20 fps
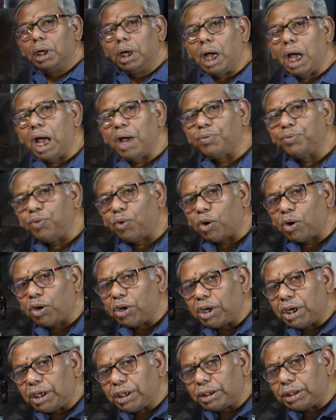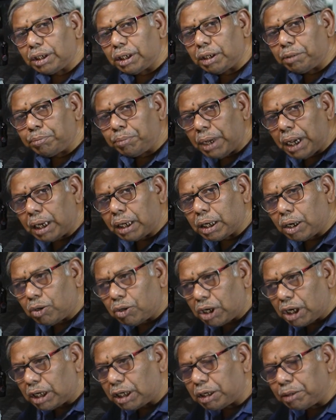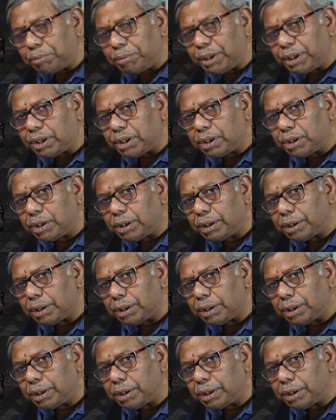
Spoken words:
I forwarded the background a little bit